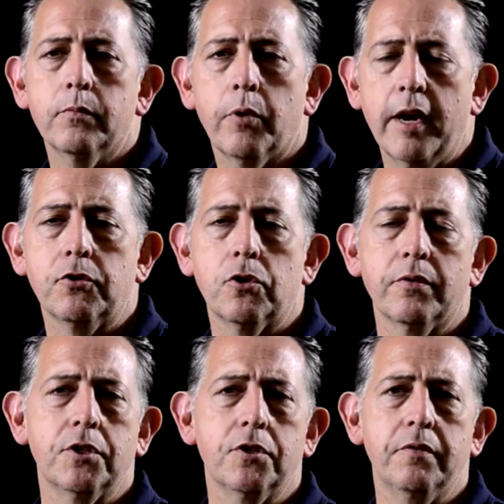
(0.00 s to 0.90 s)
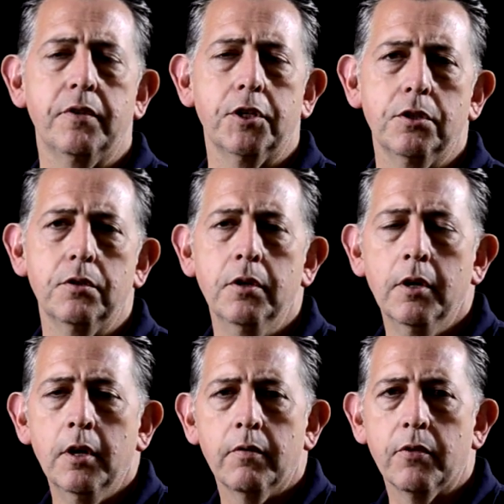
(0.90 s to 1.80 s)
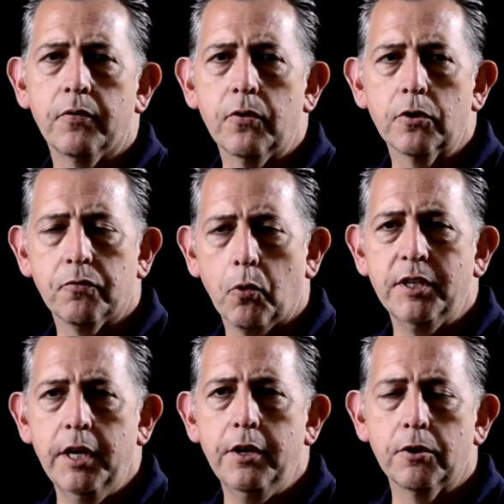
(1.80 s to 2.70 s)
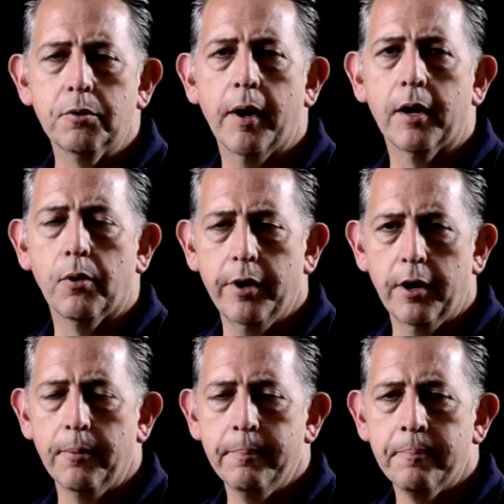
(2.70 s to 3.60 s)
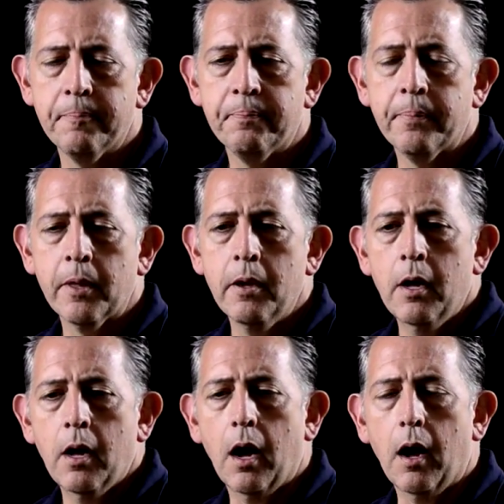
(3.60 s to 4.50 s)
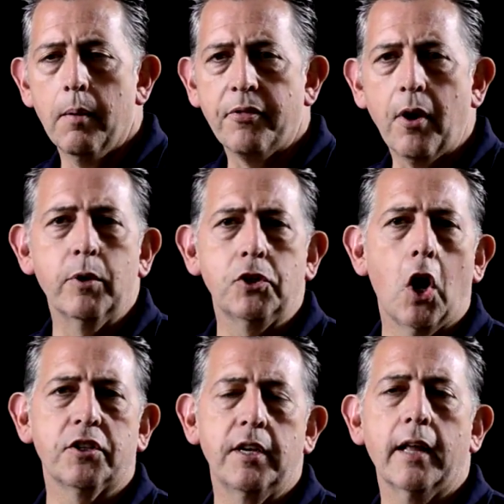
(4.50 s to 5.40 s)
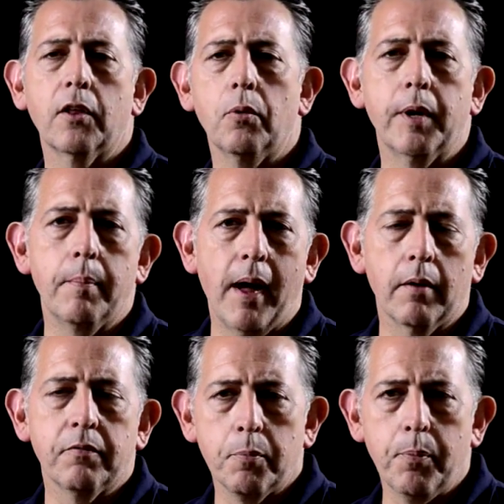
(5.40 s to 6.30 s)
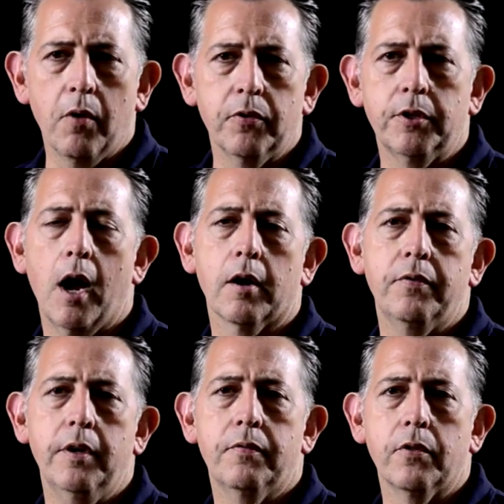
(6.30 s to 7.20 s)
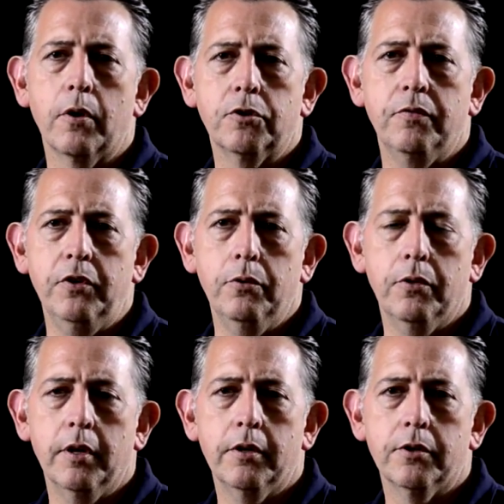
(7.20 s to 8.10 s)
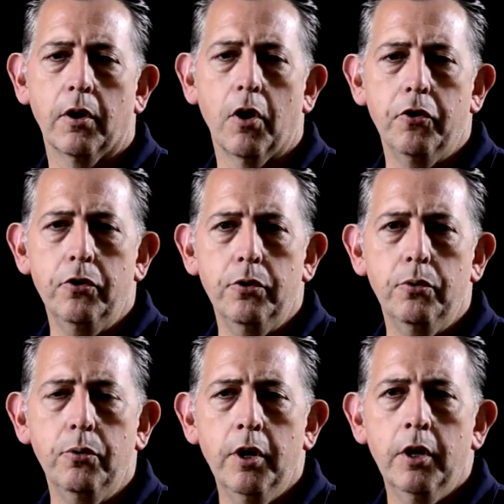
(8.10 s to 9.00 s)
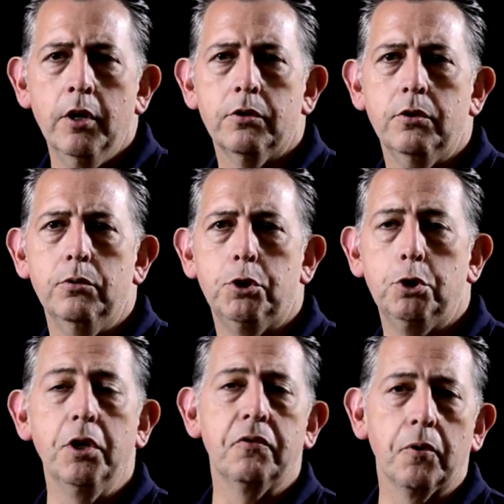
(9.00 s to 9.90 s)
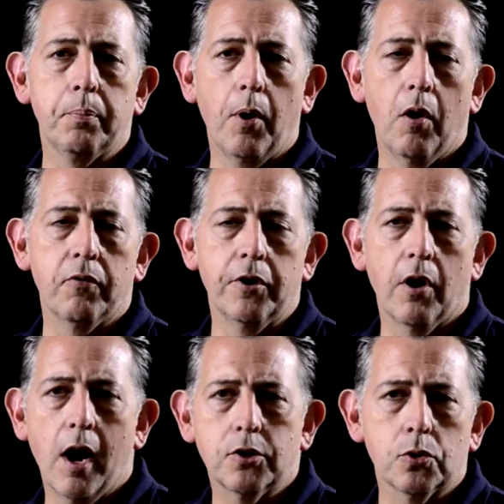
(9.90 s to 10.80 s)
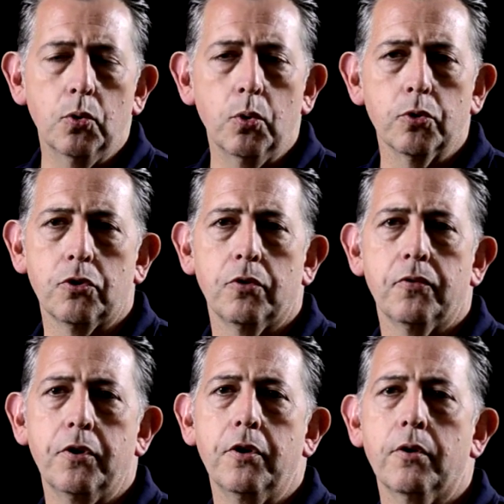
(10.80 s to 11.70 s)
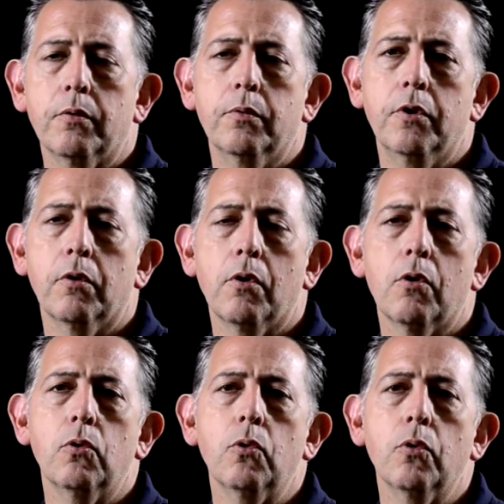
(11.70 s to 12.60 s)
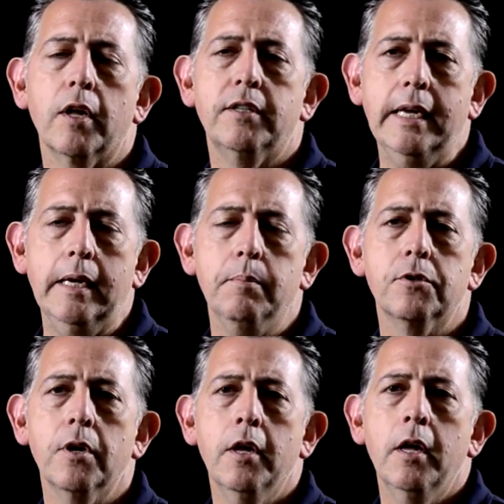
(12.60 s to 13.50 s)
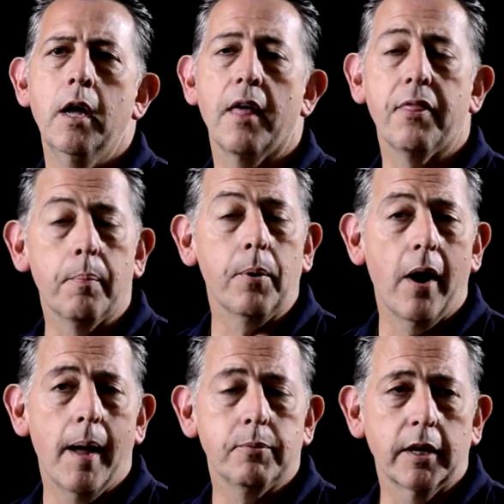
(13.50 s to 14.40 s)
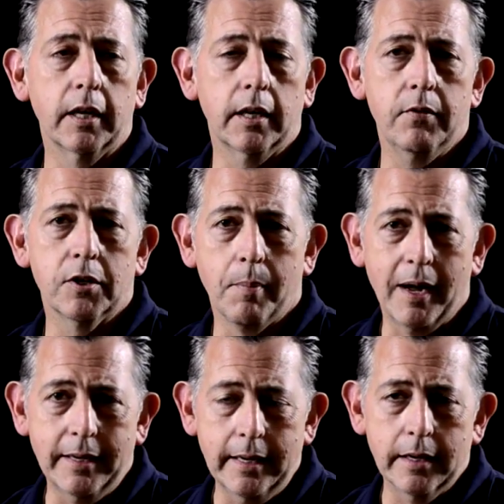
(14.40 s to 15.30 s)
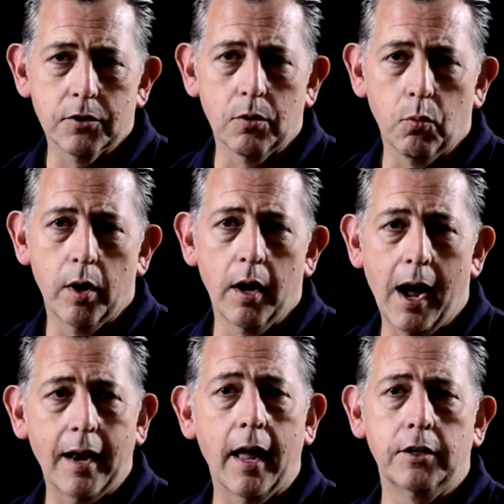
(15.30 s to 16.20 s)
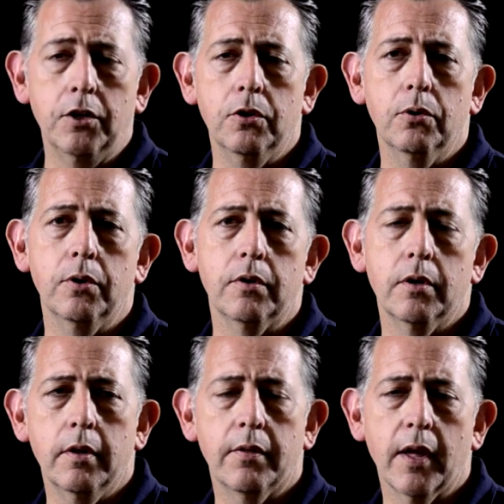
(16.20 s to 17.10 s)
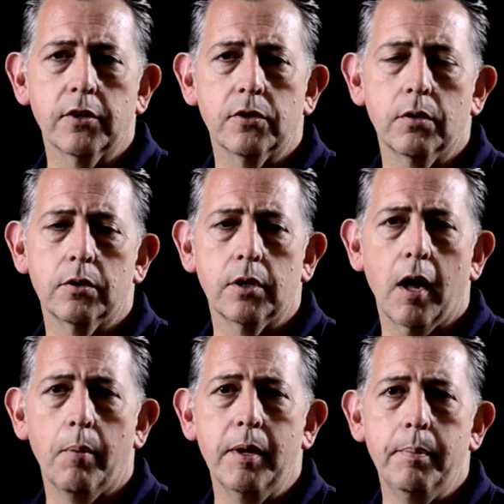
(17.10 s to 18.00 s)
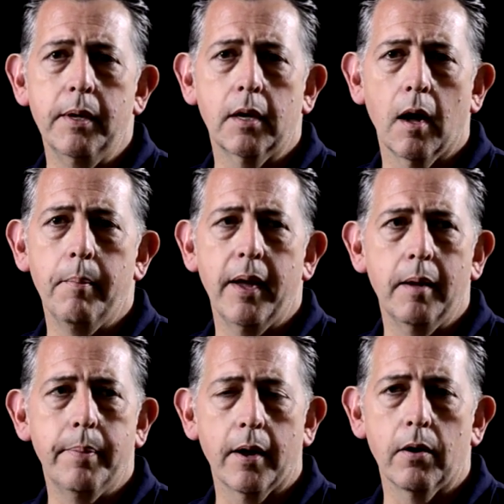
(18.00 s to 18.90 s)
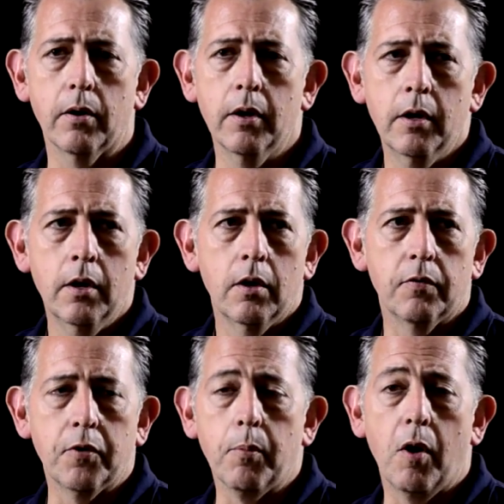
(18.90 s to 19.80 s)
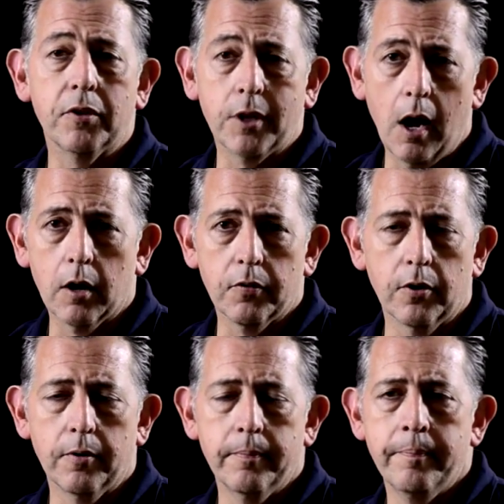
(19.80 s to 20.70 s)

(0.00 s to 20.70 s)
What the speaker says: Creative Services Division for the first 14 years of my career. I thought we'd talk today a little bit about football photography for those of you that are new to shooting football for your high schools or for your local teams. I thought perhaps I could give you some ideas on what I like to do and things that help me become a better football photographer.